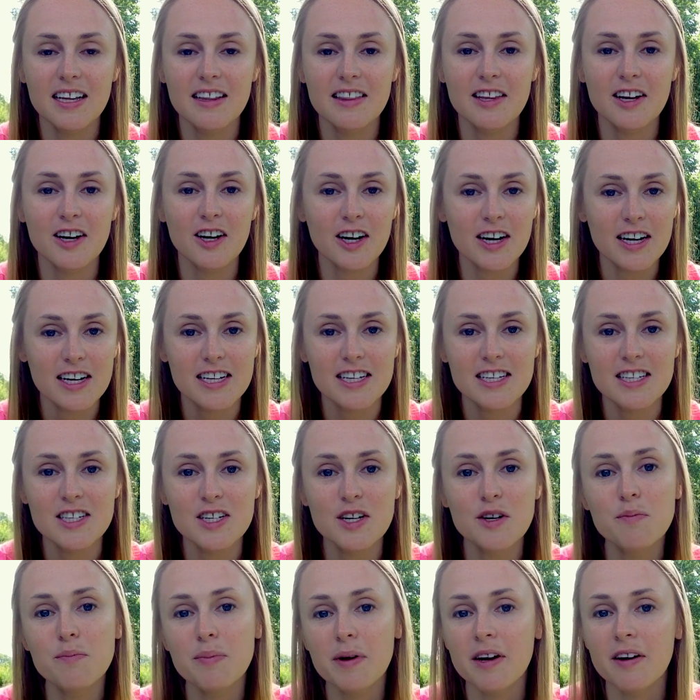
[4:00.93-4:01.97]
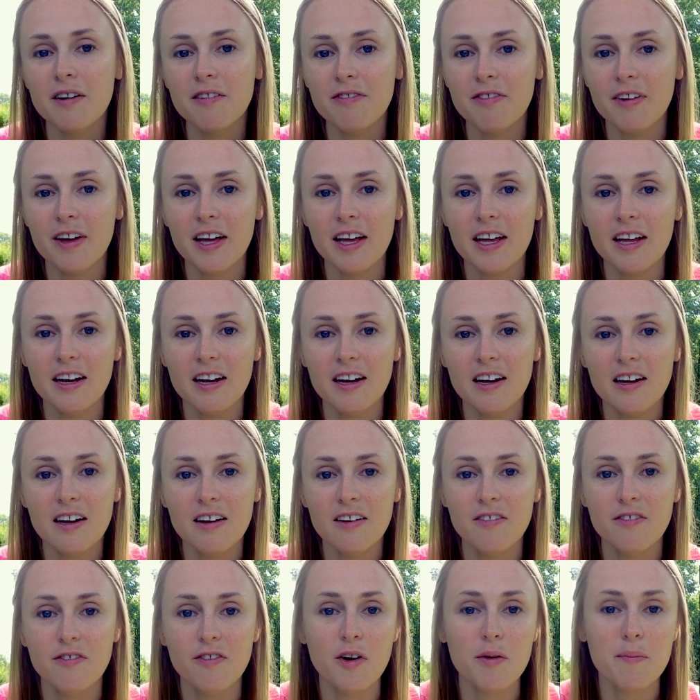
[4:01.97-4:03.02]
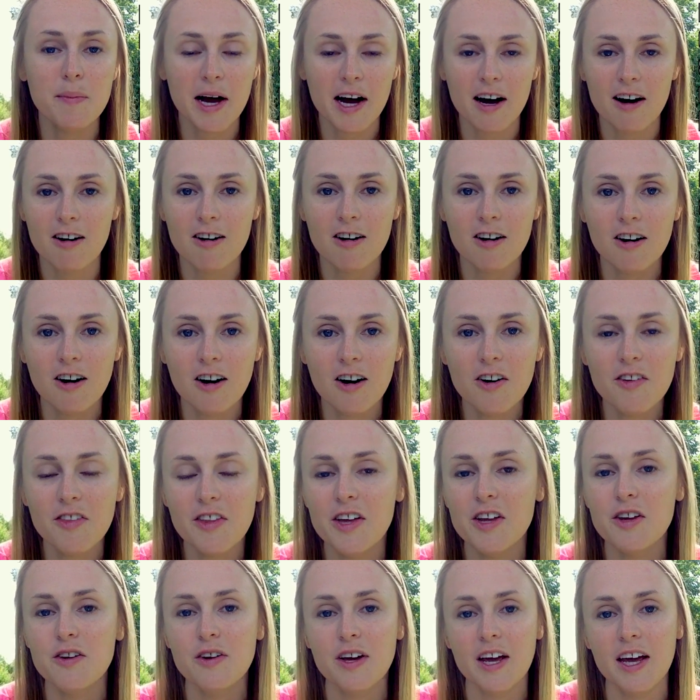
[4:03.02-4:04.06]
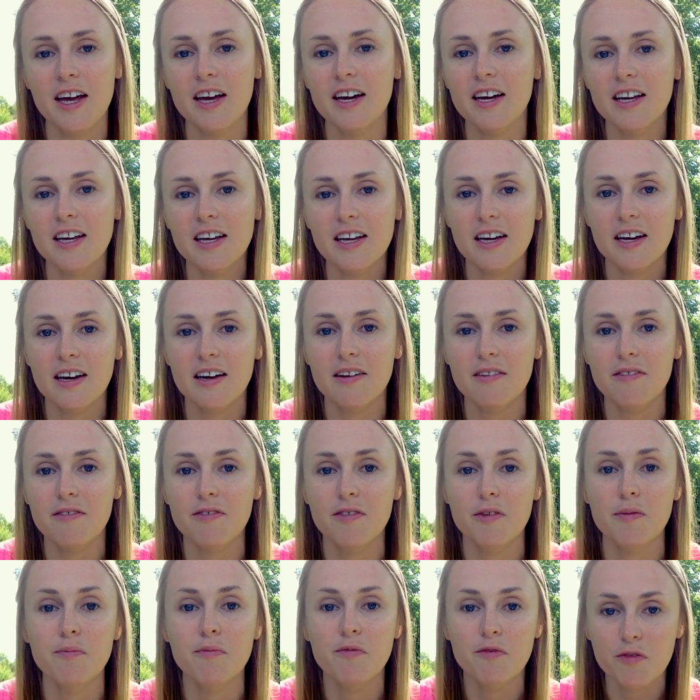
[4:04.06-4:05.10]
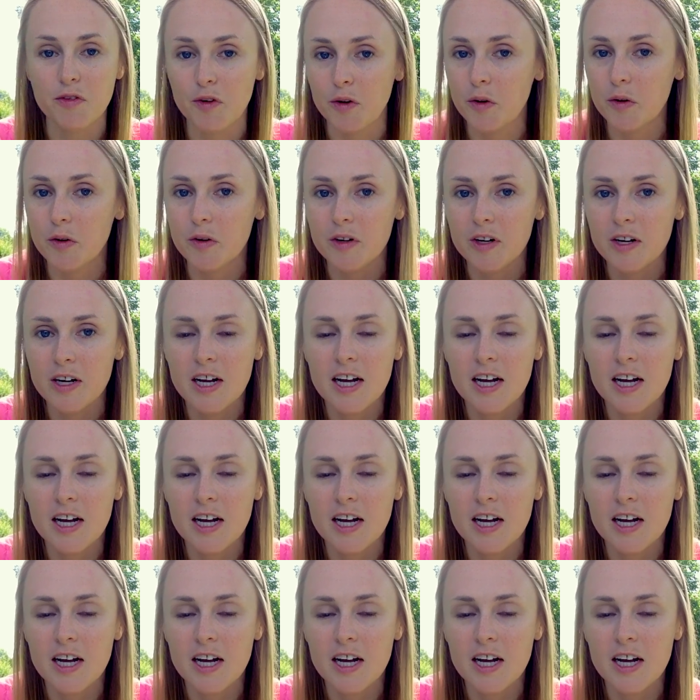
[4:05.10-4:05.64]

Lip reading: there is no benefit from alcohol that you can't get from food.